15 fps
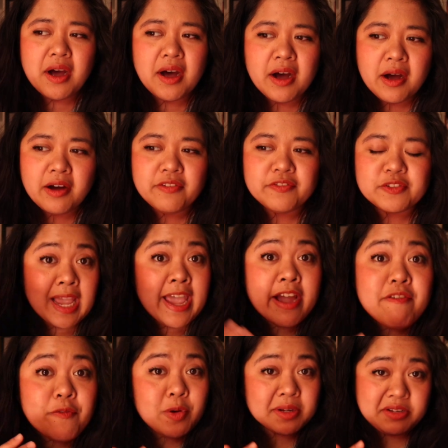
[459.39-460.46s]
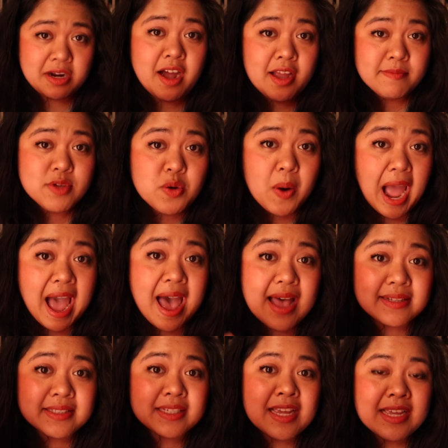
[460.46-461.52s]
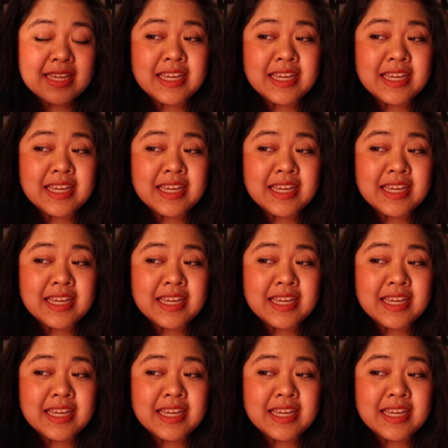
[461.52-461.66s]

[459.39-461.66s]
of every time you ask